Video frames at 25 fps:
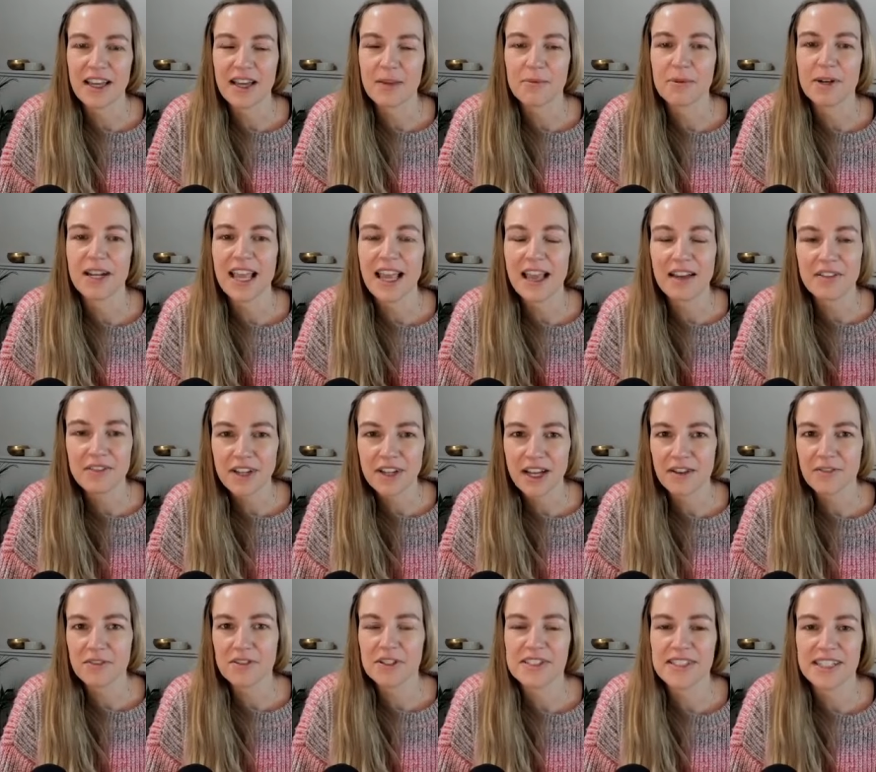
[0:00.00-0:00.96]
i'm going to have
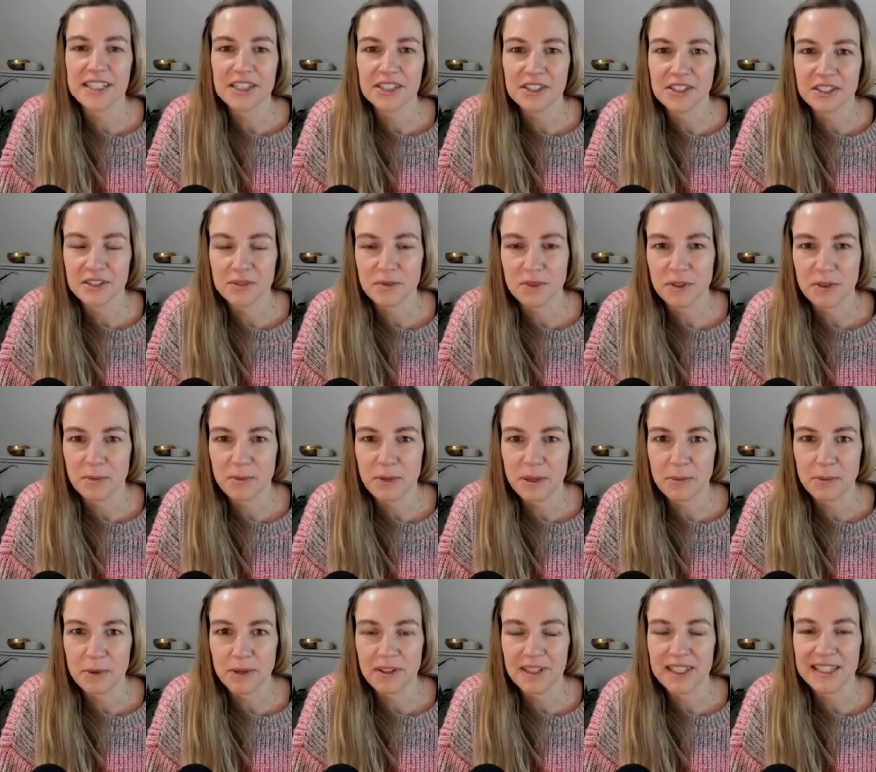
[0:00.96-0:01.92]
conversations with
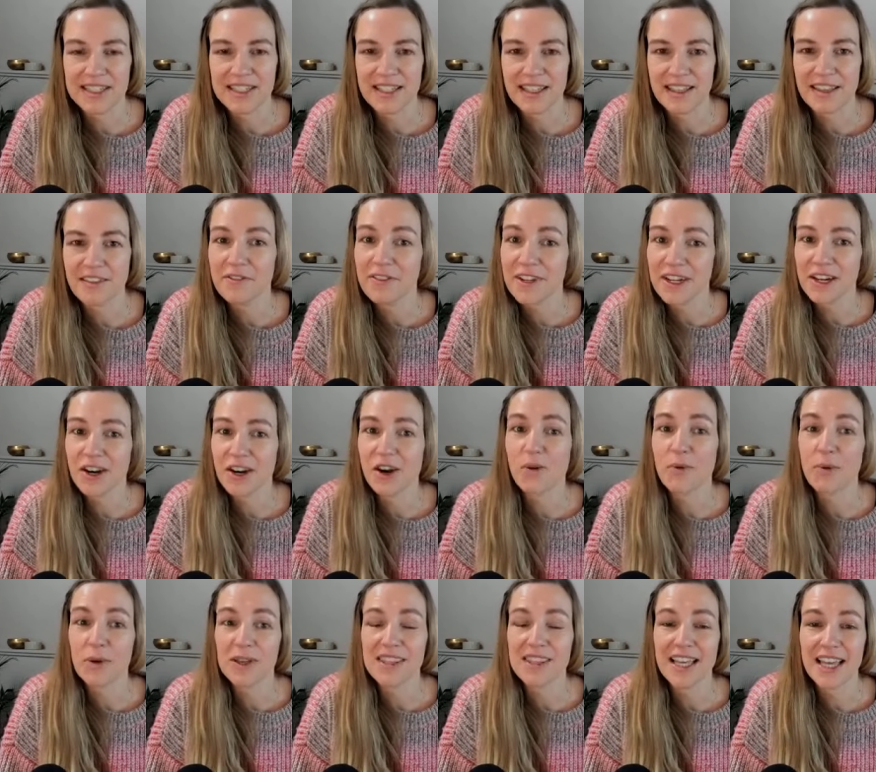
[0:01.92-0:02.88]
people until i figure
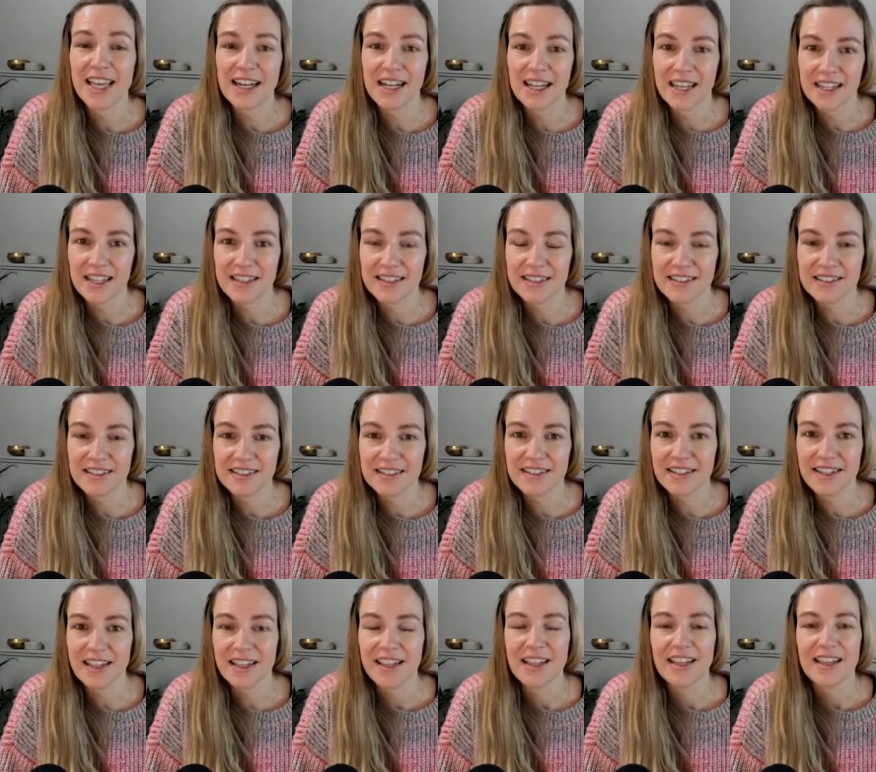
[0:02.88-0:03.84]
out what that is